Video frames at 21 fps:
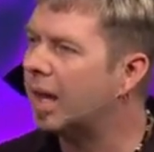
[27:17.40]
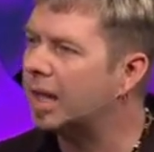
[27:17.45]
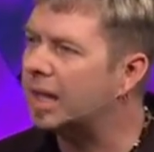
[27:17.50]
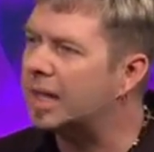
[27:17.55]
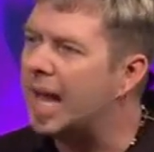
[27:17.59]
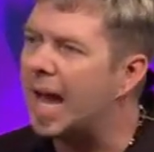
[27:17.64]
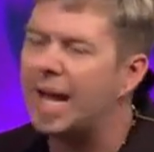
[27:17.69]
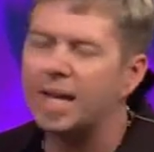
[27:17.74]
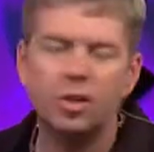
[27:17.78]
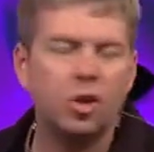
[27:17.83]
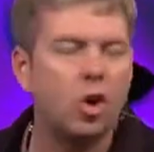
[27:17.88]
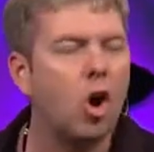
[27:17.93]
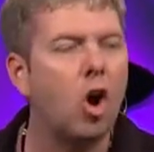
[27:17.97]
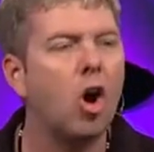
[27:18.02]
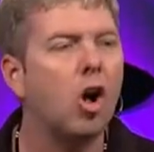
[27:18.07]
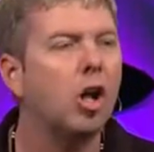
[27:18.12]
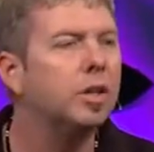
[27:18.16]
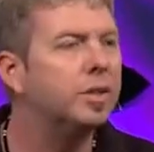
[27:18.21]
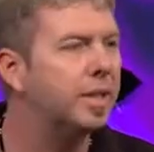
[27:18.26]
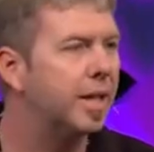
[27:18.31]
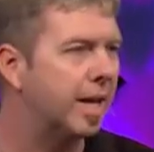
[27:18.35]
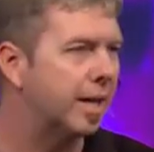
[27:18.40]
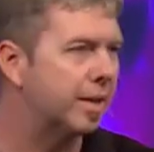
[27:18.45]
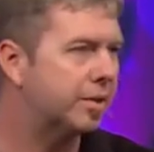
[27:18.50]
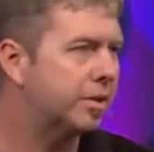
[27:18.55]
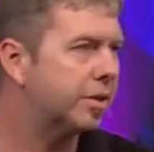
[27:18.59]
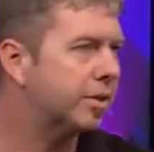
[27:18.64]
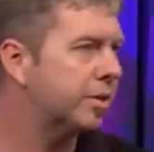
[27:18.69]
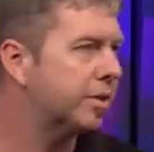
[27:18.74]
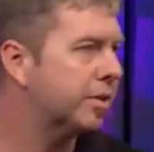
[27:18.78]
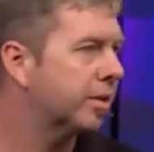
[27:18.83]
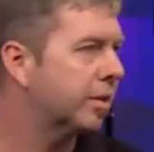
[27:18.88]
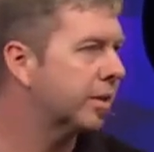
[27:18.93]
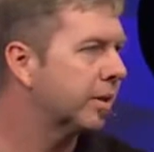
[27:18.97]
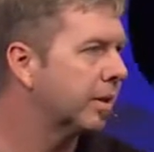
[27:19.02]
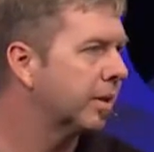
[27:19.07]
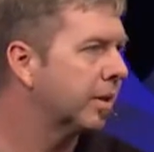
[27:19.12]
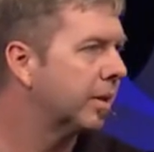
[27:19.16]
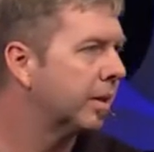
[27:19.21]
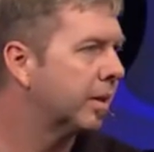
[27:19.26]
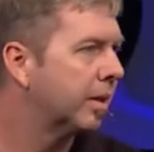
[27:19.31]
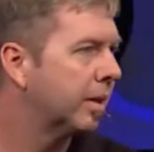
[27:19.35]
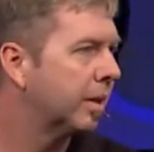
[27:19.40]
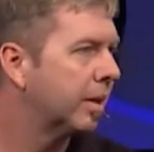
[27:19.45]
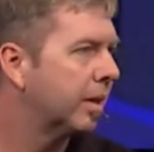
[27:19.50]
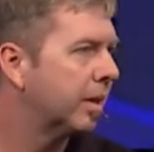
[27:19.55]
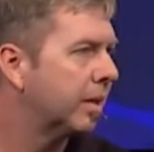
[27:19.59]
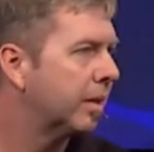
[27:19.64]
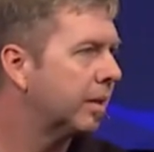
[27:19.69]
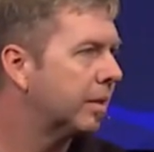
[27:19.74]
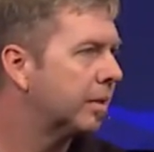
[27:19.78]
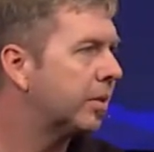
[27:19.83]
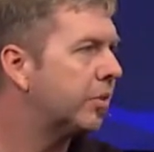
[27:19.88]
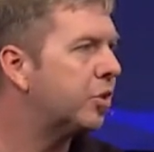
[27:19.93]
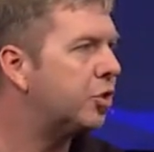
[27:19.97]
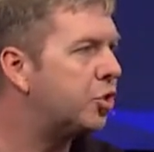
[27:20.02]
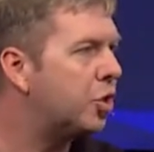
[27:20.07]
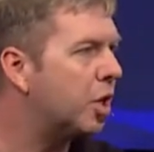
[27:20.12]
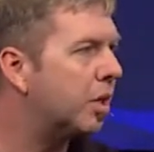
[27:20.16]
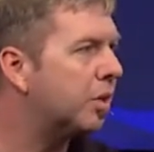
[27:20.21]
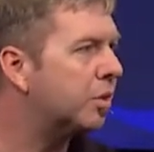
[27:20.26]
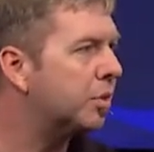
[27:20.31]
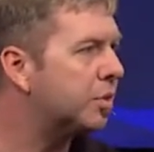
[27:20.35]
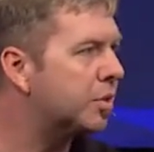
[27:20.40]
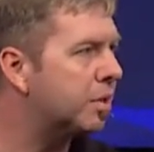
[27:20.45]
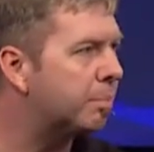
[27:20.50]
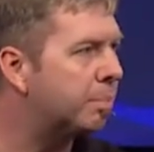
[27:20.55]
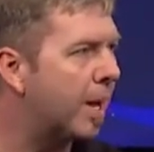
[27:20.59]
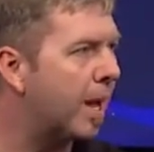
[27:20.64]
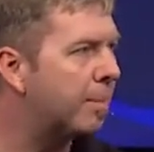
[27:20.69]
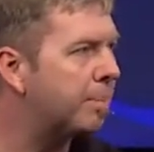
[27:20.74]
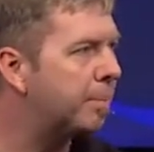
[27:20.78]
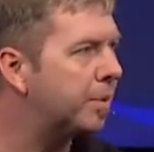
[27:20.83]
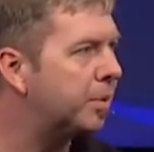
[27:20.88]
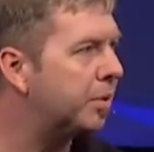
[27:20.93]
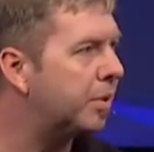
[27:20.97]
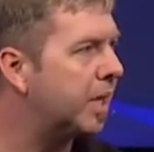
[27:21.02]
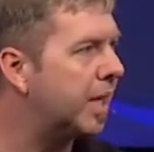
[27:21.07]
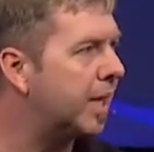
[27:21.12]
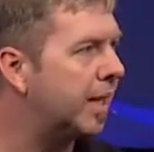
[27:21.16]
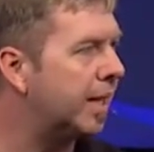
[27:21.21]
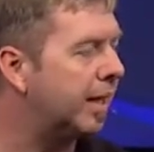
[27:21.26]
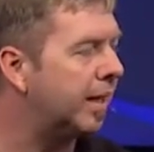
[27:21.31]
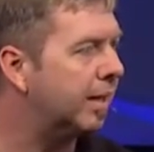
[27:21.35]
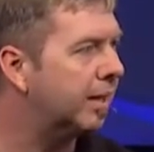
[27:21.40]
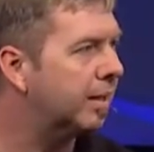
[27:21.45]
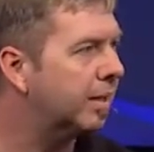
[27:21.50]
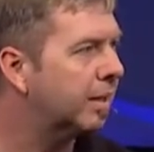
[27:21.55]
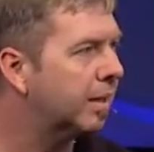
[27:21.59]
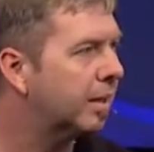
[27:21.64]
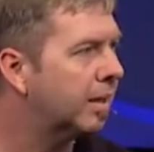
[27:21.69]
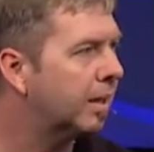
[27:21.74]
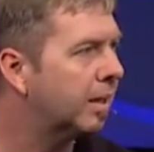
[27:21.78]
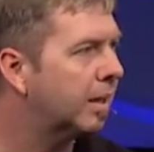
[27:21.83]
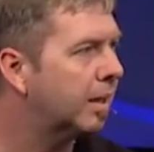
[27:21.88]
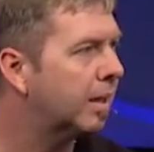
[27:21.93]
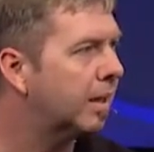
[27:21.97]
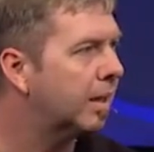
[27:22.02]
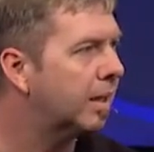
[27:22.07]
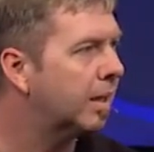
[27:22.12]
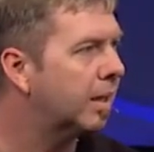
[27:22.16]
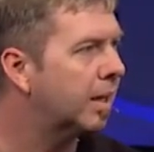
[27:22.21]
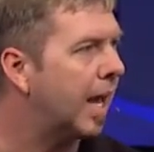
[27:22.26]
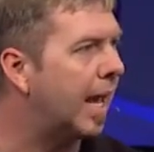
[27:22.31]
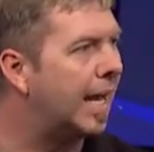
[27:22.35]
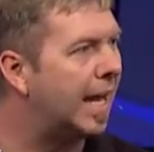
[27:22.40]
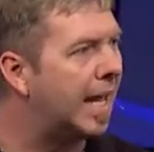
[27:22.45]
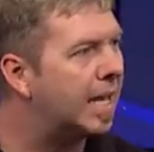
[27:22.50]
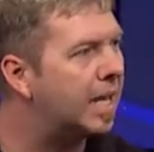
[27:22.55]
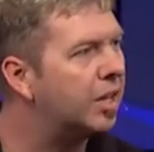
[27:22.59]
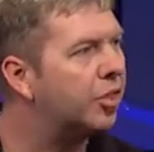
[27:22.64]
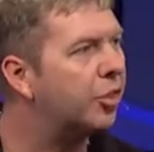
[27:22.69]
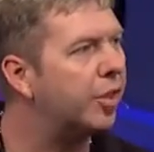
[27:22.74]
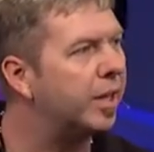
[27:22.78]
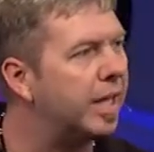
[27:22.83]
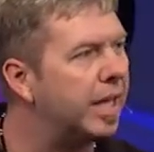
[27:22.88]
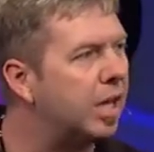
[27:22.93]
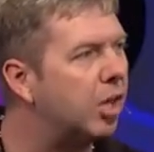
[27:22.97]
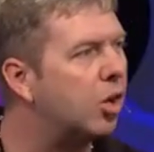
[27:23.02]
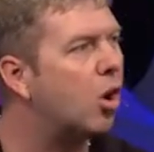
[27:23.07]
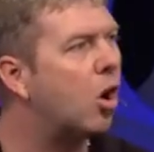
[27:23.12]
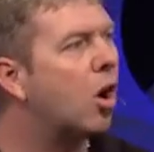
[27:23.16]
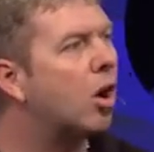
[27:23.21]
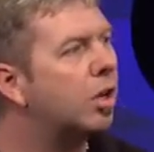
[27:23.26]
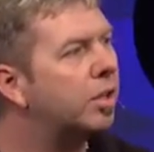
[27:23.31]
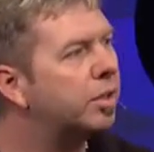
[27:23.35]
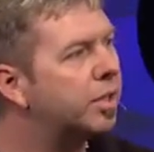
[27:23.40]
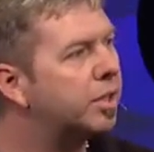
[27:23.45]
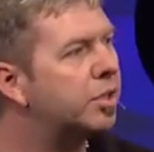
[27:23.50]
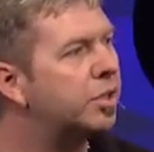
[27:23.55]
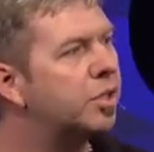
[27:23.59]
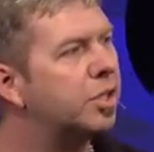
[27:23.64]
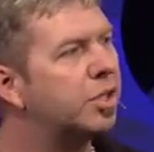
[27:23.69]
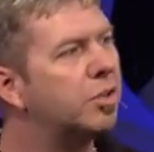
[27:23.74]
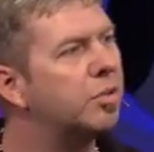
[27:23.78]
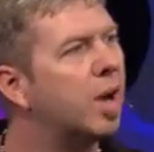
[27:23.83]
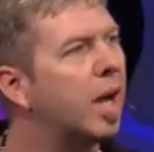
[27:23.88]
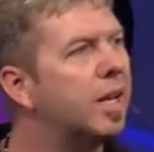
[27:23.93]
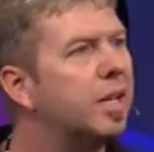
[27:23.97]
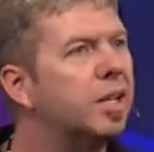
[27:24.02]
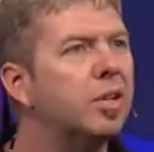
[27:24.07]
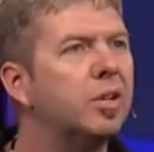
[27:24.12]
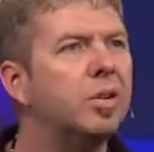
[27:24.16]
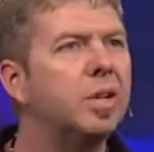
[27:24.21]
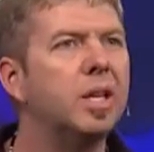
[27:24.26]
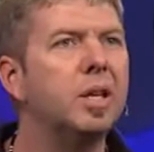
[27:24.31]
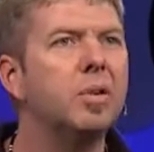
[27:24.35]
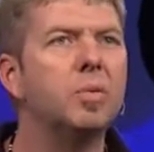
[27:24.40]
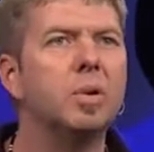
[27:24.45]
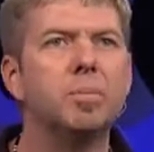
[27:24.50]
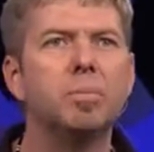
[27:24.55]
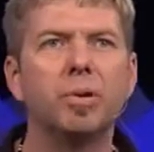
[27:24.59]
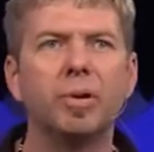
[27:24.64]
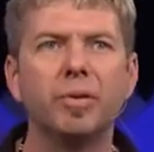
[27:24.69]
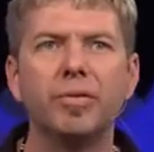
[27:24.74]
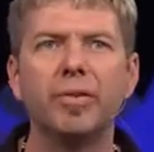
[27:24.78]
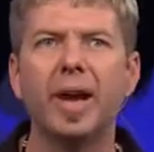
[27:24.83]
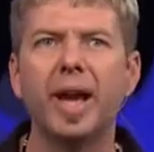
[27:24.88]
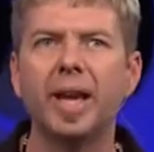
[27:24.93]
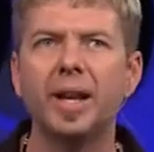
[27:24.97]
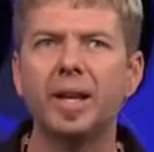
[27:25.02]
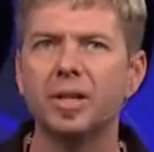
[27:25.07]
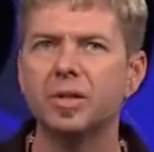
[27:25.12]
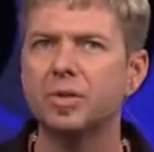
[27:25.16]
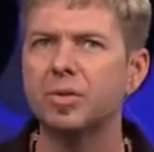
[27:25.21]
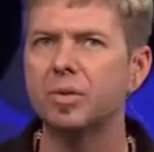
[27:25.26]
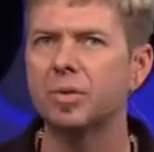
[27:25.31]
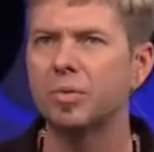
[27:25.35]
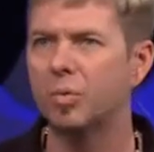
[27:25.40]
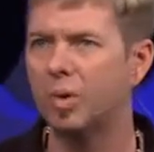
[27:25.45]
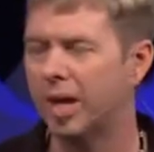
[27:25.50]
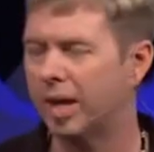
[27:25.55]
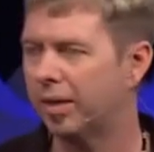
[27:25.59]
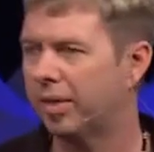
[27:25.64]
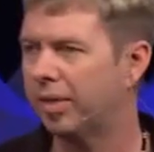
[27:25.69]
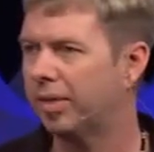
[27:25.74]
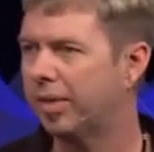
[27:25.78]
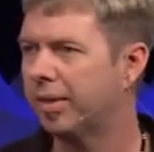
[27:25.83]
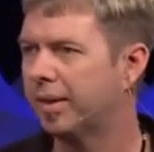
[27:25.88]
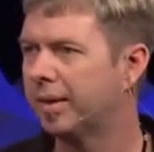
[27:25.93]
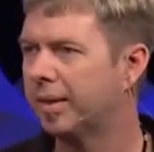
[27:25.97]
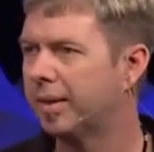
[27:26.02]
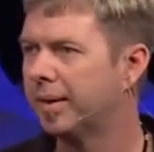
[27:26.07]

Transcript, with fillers: God called us to the jungles of Papua New Guinea, and anything He called us to, I knew He would provide us with.